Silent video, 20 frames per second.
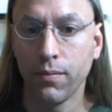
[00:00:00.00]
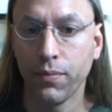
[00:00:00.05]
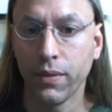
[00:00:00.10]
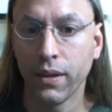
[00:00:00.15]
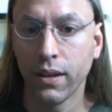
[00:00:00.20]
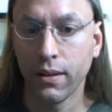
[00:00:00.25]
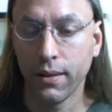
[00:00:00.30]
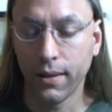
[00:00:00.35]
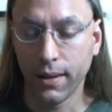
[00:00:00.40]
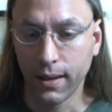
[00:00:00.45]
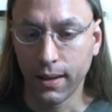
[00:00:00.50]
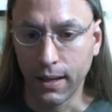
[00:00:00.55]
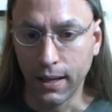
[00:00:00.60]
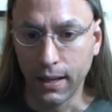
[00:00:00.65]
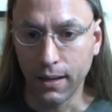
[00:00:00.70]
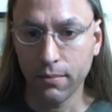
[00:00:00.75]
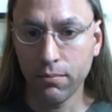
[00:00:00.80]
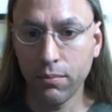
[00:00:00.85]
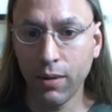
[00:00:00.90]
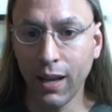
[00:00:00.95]
and do the
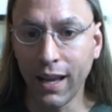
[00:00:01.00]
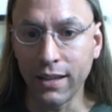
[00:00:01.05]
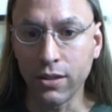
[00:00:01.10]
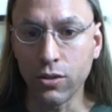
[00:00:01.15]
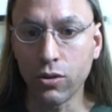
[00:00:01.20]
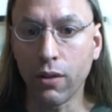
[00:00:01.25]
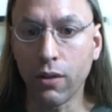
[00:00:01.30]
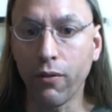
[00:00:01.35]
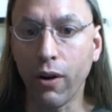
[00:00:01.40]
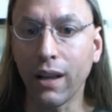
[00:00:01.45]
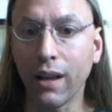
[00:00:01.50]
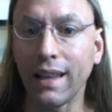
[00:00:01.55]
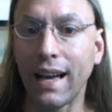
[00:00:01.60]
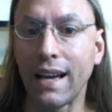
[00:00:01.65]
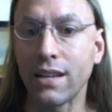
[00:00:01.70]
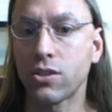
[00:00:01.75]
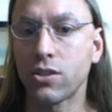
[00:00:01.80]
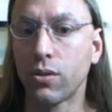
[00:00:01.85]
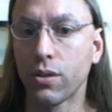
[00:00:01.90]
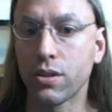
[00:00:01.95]
very last note as an up
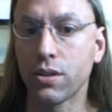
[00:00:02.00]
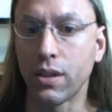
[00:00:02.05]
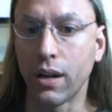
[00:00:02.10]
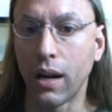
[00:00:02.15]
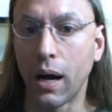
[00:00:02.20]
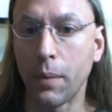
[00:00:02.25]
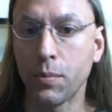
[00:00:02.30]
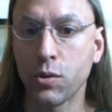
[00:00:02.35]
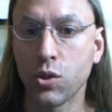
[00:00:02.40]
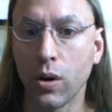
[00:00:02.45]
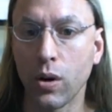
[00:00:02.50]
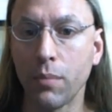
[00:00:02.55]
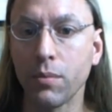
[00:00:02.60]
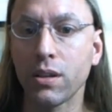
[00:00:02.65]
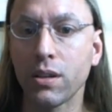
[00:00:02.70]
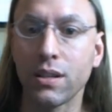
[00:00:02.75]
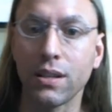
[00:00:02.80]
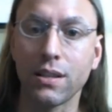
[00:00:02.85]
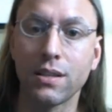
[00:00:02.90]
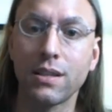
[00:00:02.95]
strum, because it sends my
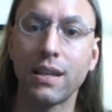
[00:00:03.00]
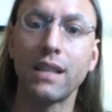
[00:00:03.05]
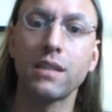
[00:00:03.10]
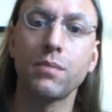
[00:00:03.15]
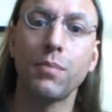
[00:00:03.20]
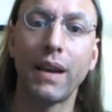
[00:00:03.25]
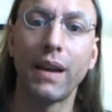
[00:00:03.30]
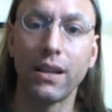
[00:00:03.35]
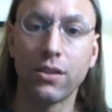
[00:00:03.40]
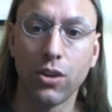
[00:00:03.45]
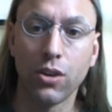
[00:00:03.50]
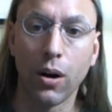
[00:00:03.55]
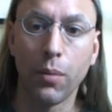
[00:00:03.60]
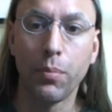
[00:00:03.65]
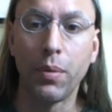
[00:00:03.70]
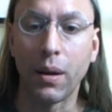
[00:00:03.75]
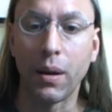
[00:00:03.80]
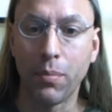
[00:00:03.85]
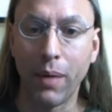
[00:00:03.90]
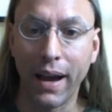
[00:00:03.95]
guitar pick back up so
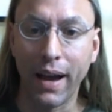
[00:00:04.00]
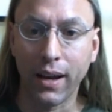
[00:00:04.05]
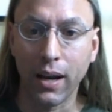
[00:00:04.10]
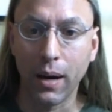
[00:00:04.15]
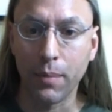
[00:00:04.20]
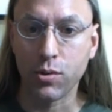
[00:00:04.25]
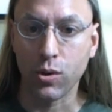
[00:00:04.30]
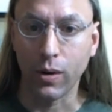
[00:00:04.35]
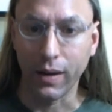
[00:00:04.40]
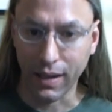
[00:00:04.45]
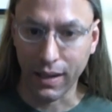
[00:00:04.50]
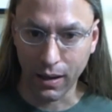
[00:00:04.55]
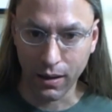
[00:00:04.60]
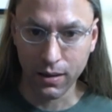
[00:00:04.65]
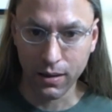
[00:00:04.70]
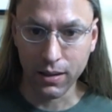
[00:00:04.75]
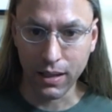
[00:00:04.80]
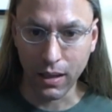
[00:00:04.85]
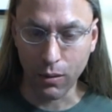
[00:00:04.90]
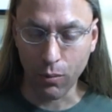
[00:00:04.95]
I can get ready for the
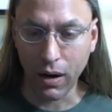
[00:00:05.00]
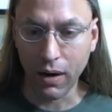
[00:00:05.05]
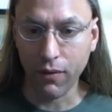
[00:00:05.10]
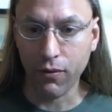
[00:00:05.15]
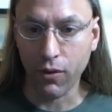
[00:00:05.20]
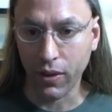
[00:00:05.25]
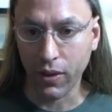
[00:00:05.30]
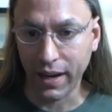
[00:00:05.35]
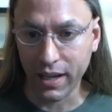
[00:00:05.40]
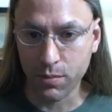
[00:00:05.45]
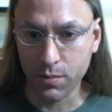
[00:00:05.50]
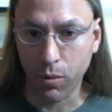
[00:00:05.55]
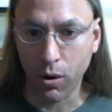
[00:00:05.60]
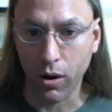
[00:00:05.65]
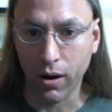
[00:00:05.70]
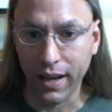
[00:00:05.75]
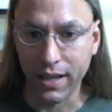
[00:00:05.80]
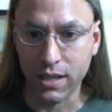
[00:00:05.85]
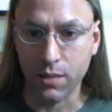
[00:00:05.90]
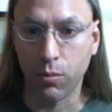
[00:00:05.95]
next part, as opposed to
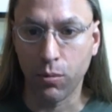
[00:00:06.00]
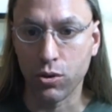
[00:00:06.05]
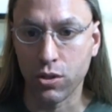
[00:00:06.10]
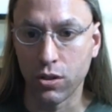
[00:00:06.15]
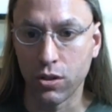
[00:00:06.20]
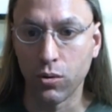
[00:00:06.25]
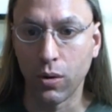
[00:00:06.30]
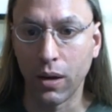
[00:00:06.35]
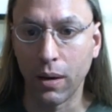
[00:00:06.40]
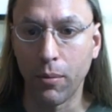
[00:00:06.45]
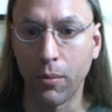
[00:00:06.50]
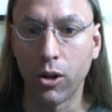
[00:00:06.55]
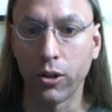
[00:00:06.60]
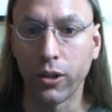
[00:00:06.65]
doing them all down.